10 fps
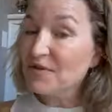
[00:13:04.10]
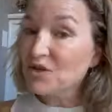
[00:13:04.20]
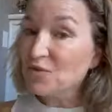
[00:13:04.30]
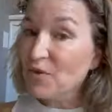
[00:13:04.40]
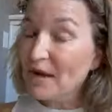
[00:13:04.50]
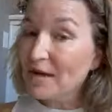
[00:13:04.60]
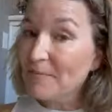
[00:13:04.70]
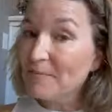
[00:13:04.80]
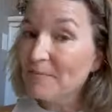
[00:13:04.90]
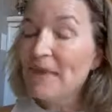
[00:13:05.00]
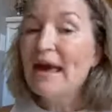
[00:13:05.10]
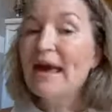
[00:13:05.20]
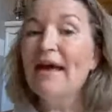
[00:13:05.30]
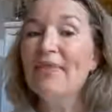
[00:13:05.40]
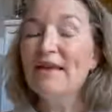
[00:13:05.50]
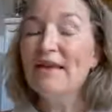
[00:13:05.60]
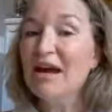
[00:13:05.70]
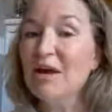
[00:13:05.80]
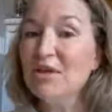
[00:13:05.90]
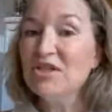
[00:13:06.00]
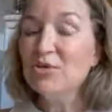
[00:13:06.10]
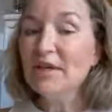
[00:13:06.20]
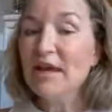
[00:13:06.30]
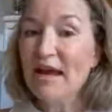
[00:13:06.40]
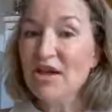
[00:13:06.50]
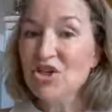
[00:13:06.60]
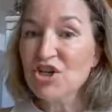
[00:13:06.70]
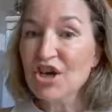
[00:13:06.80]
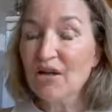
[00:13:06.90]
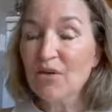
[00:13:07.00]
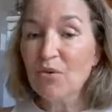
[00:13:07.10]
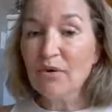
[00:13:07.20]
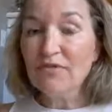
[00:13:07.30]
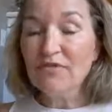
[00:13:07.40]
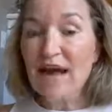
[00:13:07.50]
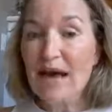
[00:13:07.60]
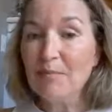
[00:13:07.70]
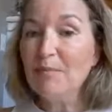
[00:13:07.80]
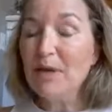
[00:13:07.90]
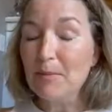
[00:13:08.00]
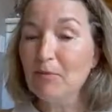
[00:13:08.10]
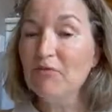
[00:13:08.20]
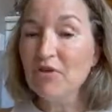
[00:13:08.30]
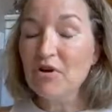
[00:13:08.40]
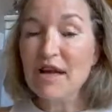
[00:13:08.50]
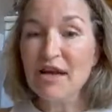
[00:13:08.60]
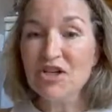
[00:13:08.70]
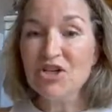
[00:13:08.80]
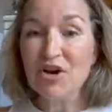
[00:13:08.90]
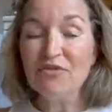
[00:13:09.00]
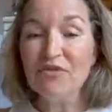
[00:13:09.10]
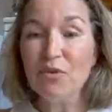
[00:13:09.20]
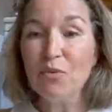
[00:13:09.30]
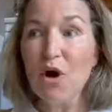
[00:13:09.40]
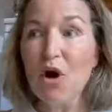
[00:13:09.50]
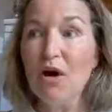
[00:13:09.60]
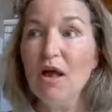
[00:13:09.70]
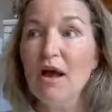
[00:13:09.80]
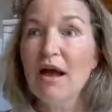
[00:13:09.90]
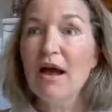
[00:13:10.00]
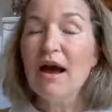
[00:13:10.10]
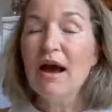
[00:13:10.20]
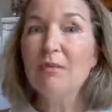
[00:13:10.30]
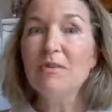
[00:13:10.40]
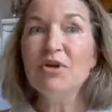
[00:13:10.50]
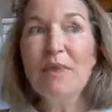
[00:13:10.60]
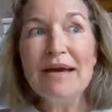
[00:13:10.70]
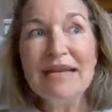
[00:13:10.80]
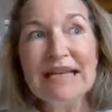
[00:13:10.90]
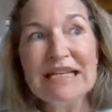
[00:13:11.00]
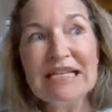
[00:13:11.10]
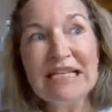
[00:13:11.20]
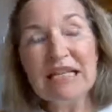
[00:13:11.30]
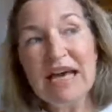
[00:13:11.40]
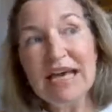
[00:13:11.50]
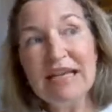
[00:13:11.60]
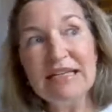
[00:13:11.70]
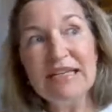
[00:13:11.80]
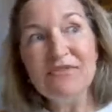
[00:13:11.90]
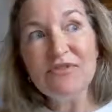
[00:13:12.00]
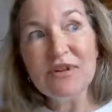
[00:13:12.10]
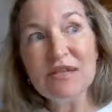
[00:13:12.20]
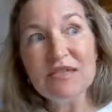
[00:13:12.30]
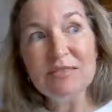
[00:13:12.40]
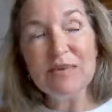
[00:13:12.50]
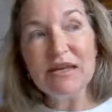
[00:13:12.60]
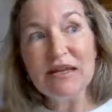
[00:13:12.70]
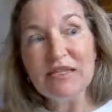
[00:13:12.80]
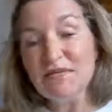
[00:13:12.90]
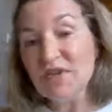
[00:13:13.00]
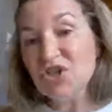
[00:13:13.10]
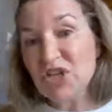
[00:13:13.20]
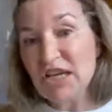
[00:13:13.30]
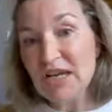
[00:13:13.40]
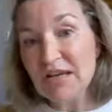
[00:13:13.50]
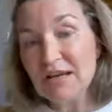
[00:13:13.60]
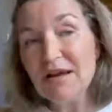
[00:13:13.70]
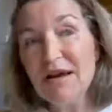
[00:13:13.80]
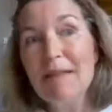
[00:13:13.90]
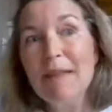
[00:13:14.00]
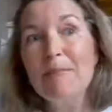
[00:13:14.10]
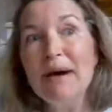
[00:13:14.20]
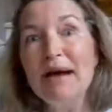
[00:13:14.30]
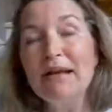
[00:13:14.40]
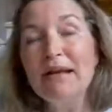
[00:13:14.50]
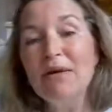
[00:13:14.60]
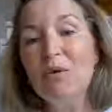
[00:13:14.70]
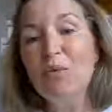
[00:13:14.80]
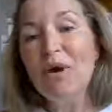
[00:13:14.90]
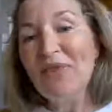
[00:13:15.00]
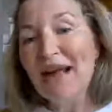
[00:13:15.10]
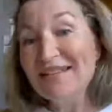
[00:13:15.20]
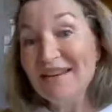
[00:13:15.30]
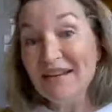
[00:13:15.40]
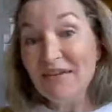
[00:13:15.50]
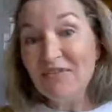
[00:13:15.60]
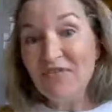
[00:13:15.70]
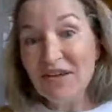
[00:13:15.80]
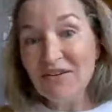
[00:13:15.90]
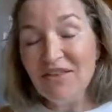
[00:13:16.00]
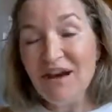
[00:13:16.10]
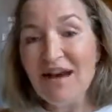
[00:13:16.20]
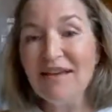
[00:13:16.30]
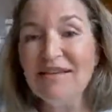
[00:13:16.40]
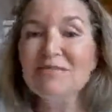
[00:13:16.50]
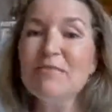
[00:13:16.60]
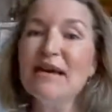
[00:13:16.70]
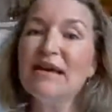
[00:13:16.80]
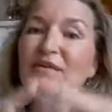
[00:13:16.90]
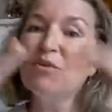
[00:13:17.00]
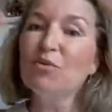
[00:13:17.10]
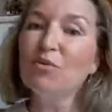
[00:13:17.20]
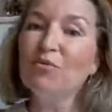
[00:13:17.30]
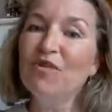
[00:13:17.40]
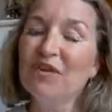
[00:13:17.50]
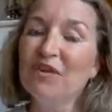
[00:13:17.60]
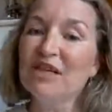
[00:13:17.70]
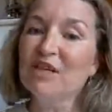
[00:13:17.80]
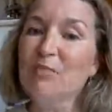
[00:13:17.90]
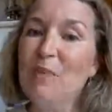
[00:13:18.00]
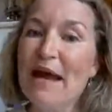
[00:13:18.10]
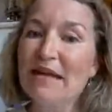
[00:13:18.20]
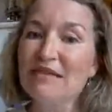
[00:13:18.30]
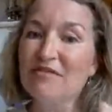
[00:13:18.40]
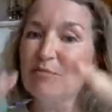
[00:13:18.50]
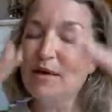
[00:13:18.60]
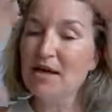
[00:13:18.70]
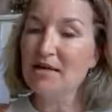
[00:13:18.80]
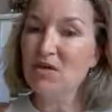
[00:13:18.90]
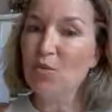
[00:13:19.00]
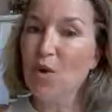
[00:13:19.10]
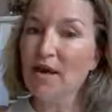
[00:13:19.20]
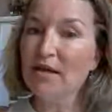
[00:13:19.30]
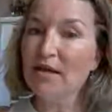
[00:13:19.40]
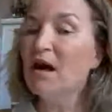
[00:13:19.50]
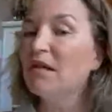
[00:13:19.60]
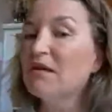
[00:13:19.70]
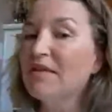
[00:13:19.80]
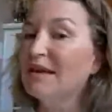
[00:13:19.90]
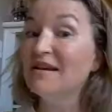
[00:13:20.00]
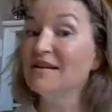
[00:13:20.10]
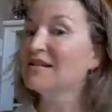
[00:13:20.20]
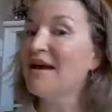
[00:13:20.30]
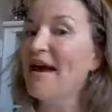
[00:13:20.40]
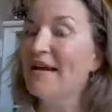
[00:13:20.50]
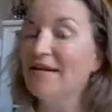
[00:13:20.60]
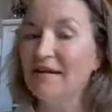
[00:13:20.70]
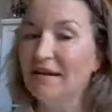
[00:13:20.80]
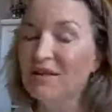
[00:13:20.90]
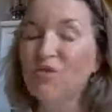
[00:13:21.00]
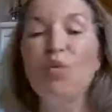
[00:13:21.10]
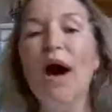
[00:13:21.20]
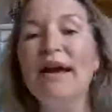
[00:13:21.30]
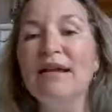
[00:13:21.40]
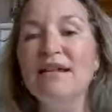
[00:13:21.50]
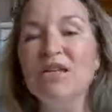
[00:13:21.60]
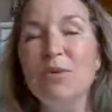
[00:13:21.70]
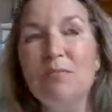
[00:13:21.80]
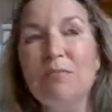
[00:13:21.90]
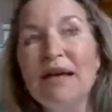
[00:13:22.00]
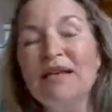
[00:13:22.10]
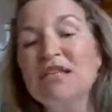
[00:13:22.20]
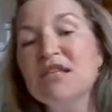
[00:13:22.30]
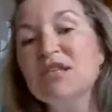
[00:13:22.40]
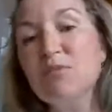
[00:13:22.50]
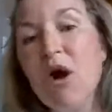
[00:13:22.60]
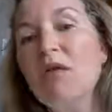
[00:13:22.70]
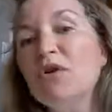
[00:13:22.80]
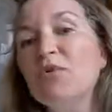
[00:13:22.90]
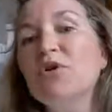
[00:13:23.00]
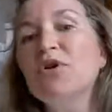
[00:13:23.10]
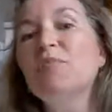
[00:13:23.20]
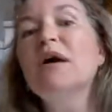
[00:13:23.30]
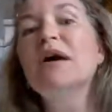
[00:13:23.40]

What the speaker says: trim, and then I would do an eggshell or a flat, but I prefer an eggshell for the wall. You might get a slight difference because of the sheen, but what that's going to feel like is making the room feel expansive because it's one color that doesn't end and it's white. So it makes the smaller room